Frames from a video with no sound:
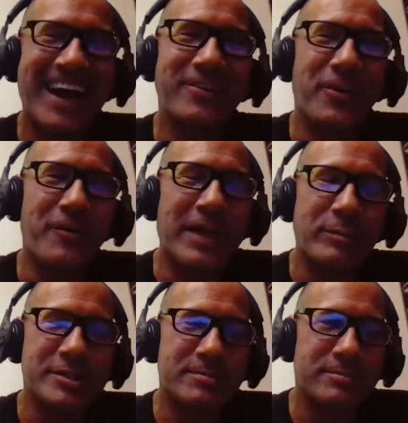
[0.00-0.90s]
I don't know.
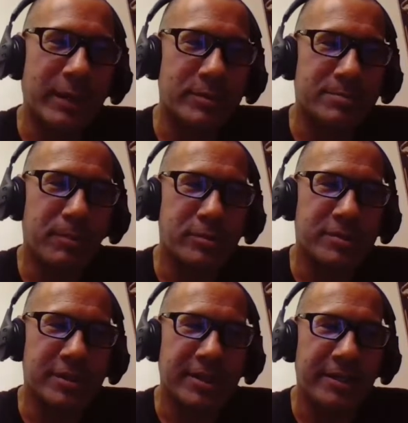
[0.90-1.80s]
That was
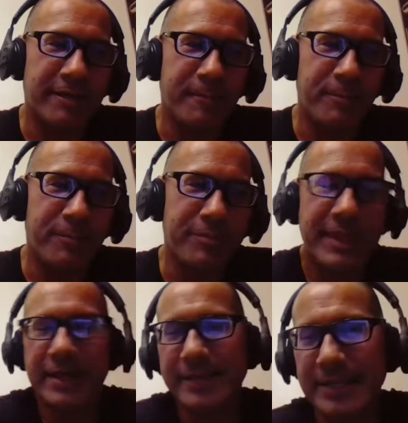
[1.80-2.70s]
mostly
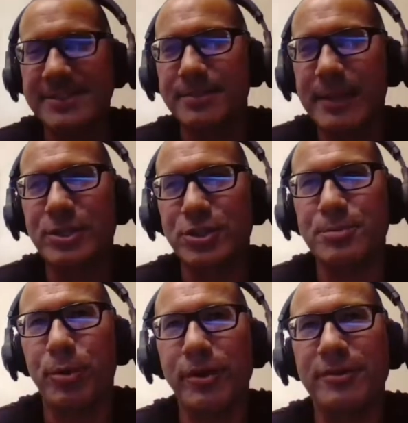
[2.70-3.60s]
that's the major
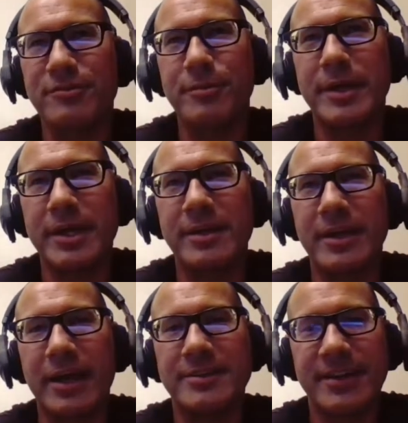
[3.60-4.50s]
spoiler for me.
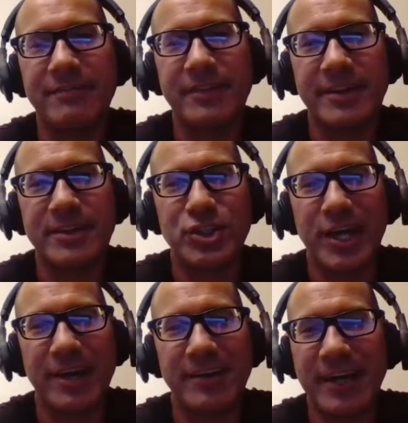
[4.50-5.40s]
Yeah, definitely the child.